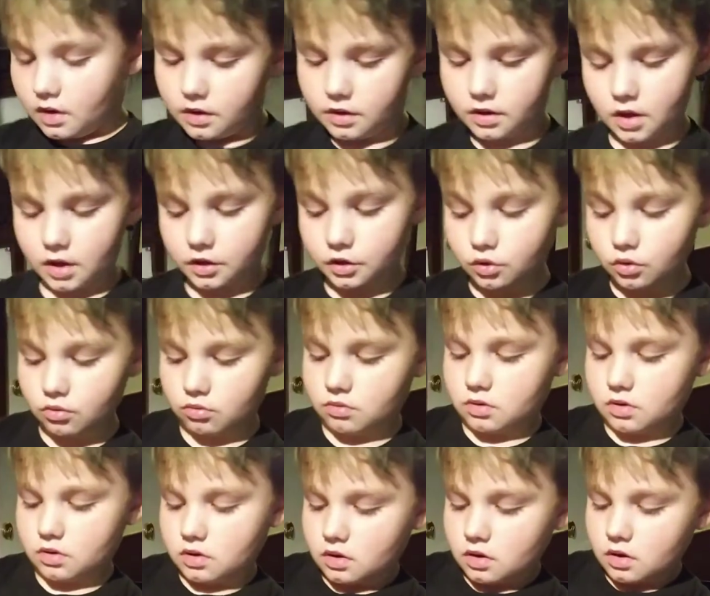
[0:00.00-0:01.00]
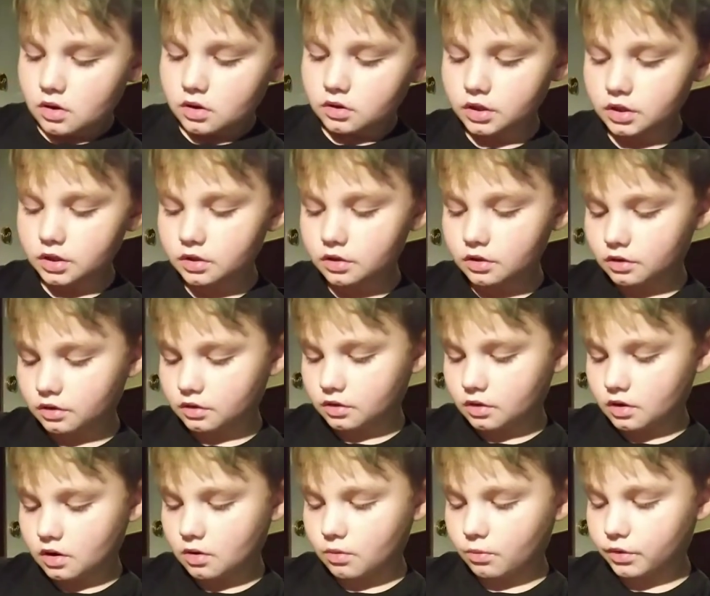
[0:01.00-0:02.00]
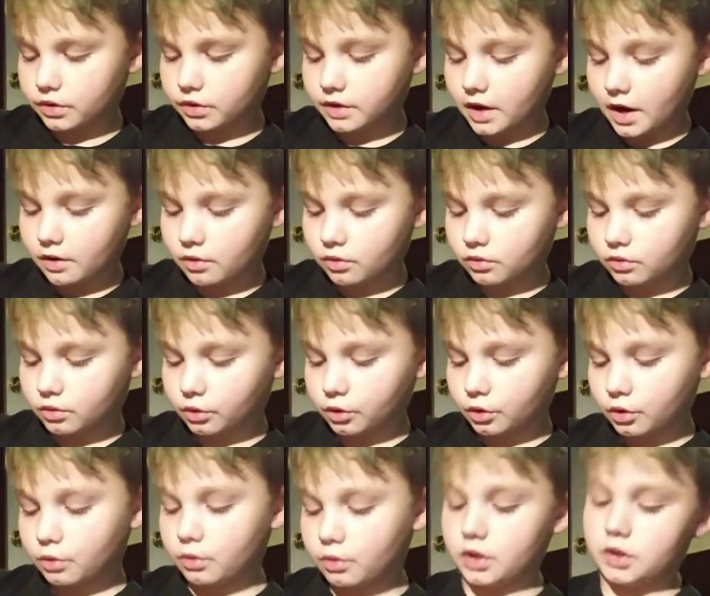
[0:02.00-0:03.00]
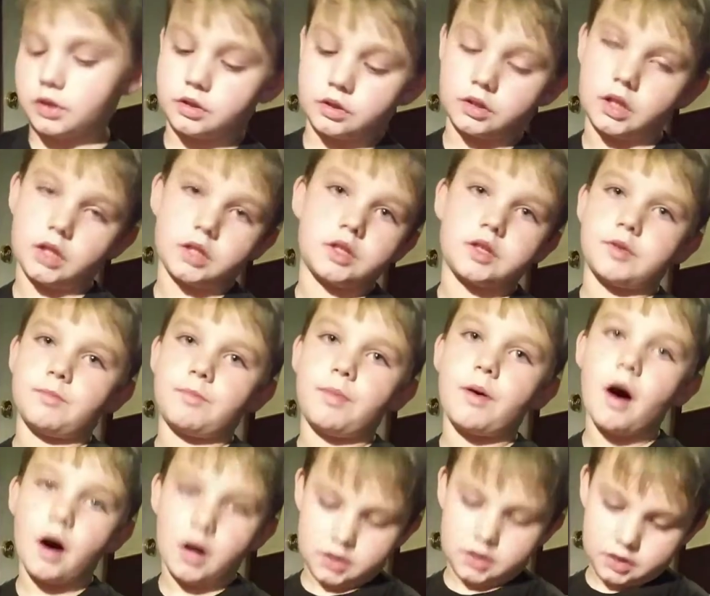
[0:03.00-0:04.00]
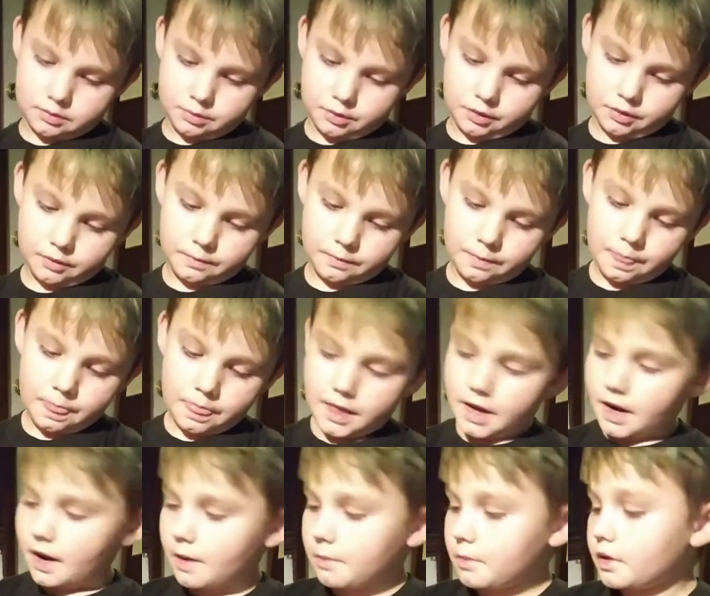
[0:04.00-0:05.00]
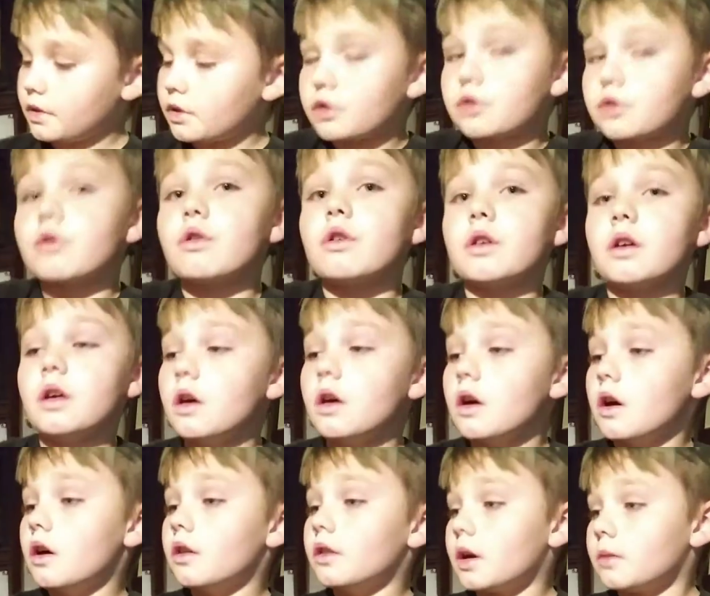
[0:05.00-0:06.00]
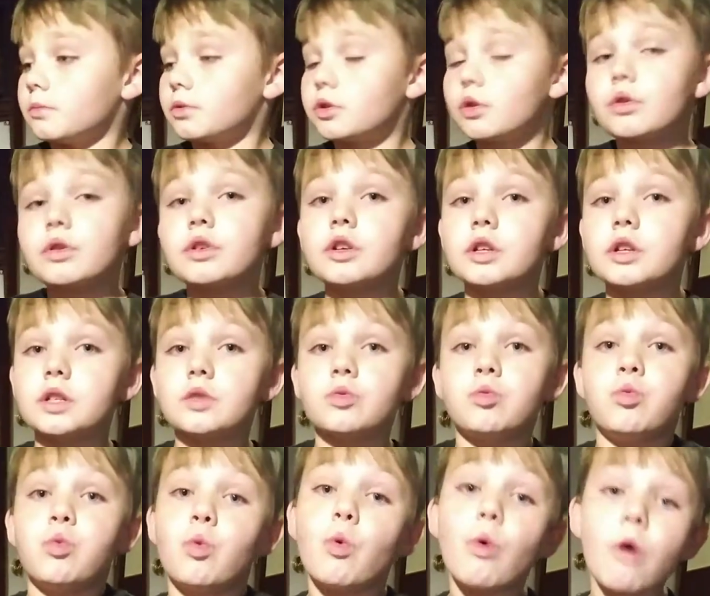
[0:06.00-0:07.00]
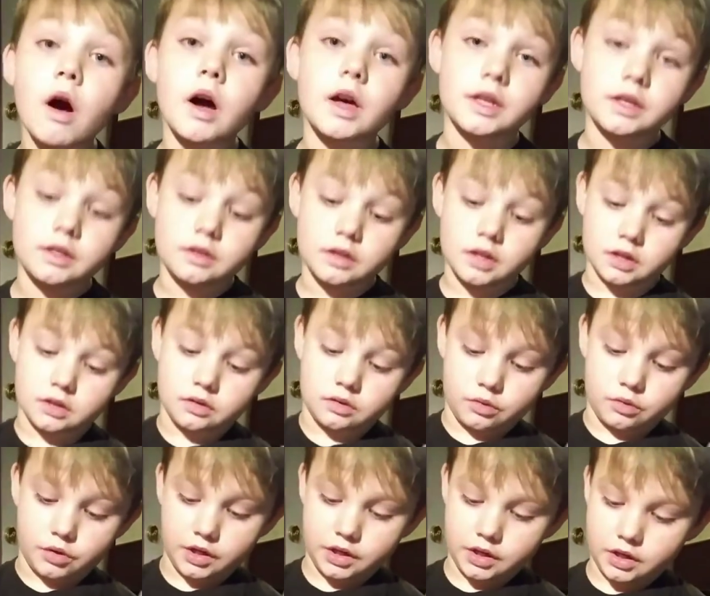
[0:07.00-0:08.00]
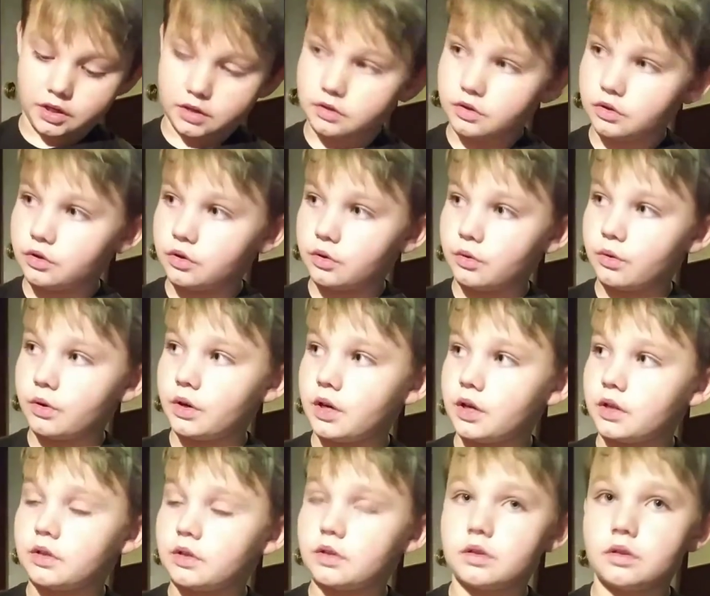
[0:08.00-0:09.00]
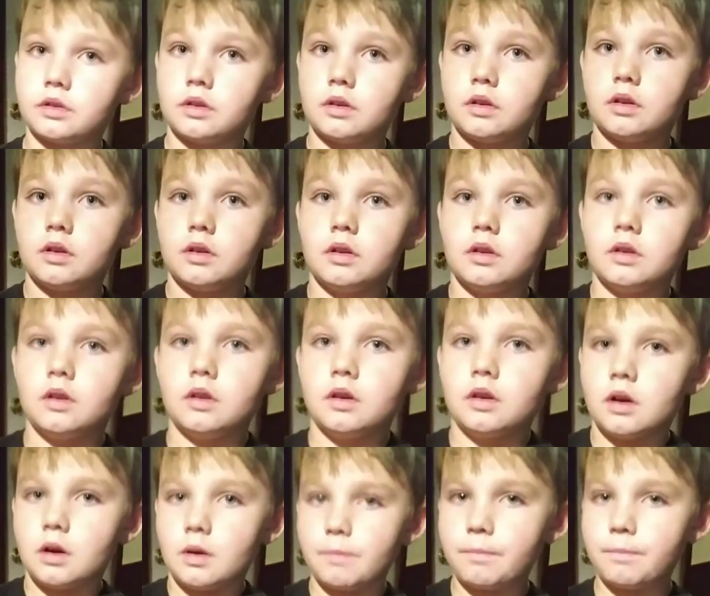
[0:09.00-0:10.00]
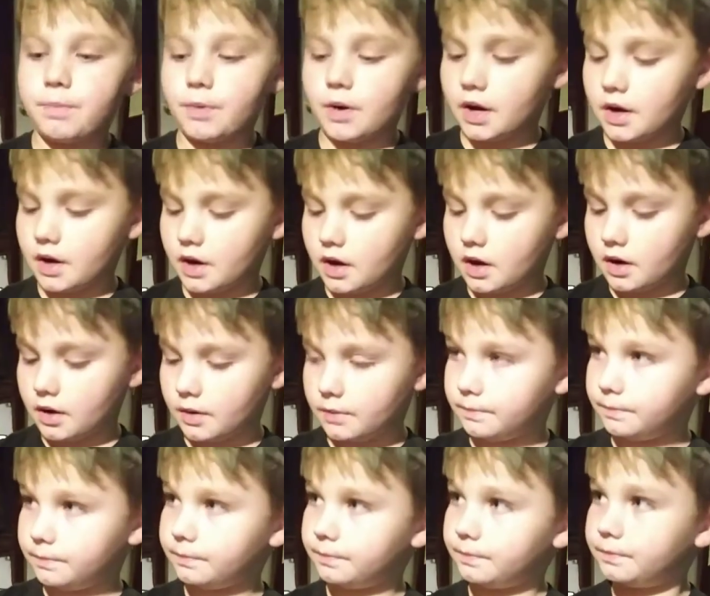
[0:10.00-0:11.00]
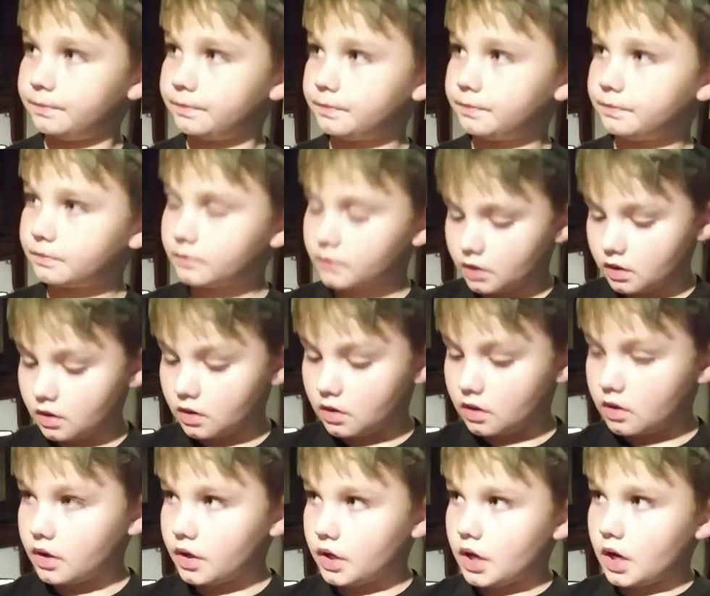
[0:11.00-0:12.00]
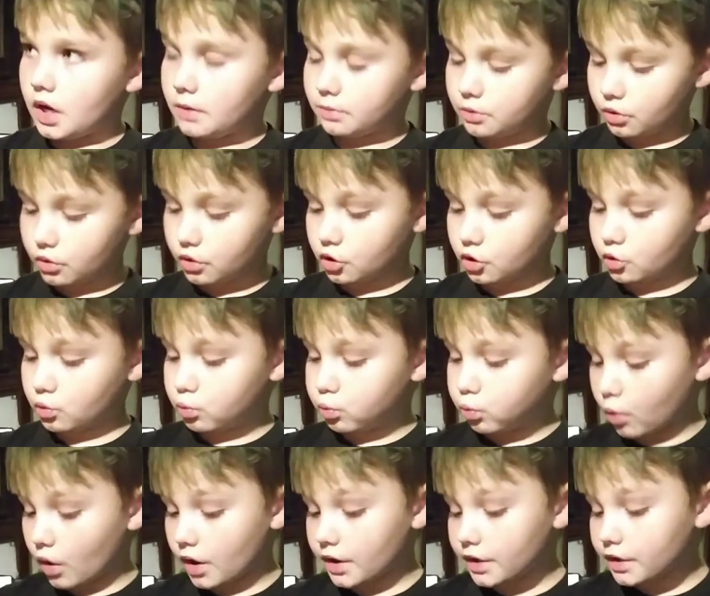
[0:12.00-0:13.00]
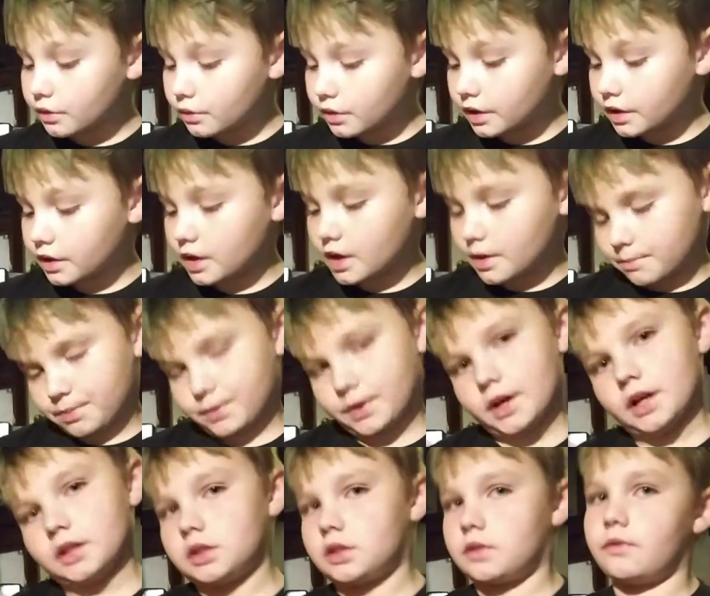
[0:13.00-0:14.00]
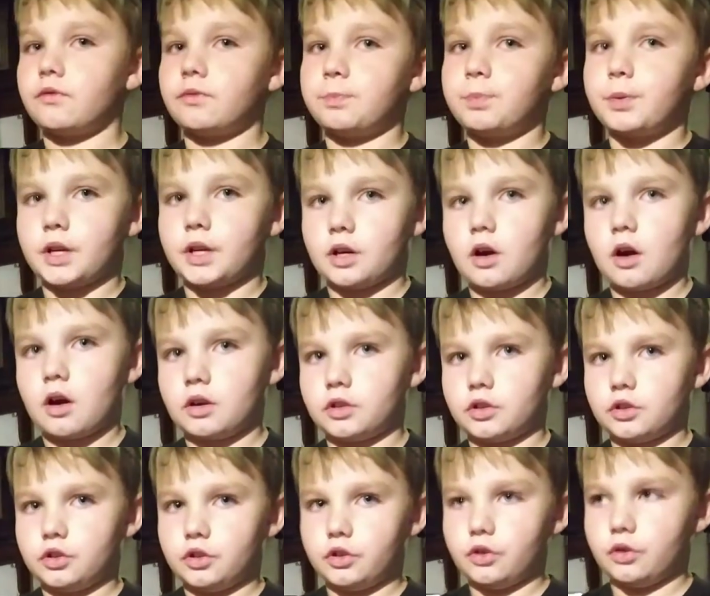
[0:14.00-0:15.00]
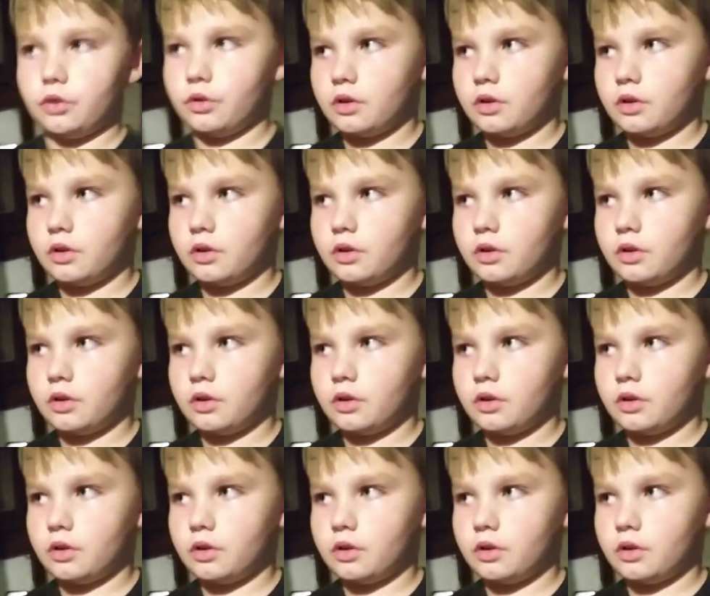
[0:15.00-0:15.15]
Yeah, just so you know, without glue, it's impossible. I mean, I'm sure there's one ingredient to do it, but I'm sure there's one ingredient, but it's pretty hard to do.